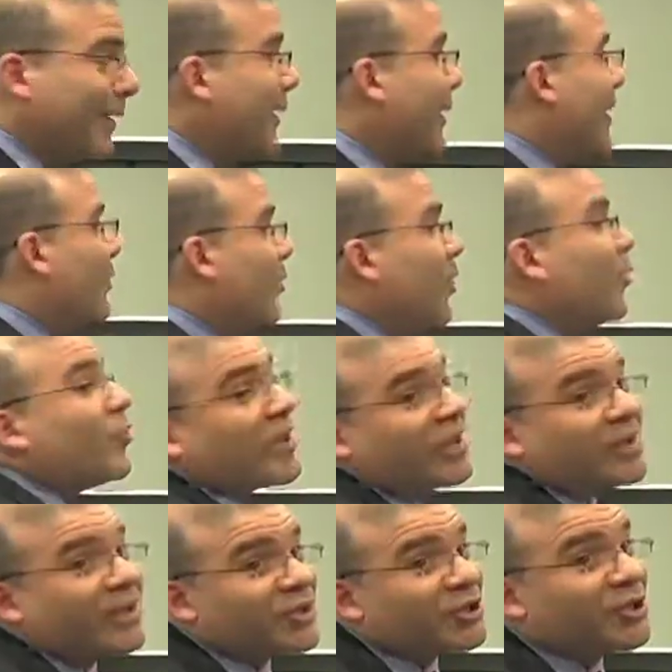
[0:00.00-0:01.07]
Uh,
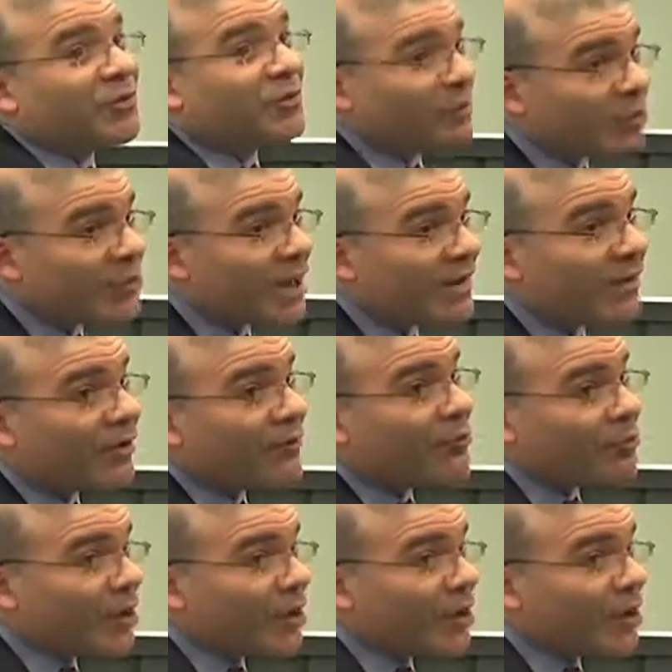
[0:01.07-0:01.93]
regulation of the pri of